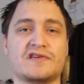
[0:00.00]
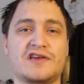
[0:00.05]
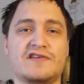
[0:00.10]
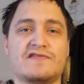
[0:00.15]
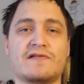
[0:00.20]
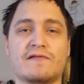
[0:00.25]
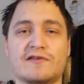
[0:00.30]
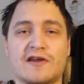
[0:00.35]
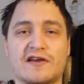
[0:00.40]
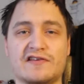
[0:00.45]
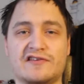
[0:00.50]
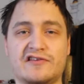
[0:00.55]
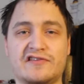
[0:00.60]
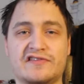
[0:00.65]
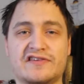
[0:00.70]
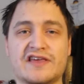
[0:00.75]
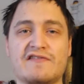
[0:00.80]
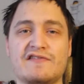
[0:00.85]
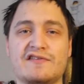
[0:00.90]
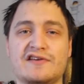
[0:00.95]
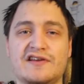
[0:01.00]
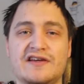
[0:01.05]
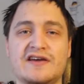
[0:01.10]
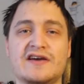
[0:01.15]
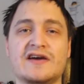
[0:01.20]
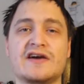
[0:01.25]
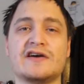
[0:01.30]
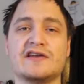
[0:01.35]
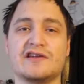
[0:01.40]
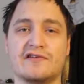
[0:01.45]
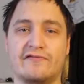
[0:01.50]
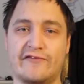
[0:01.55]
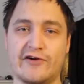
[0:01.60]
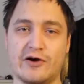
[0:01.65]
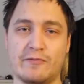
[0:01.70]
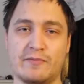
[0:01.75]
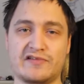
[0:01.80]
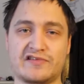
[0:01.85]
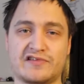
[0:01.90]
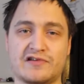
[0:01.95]
Eve of 1970, the
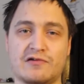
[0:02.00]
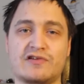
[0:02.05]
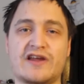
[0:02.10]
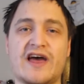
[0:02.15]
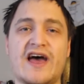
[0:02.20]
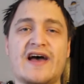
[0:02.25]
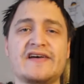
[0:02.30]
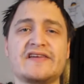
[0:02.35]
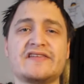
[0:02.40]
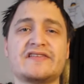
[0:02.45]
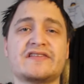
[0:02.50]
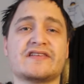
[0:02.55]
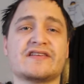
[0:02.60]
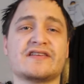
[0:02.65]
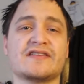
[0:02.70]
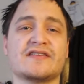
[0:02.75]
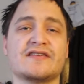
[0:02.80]
film was known as...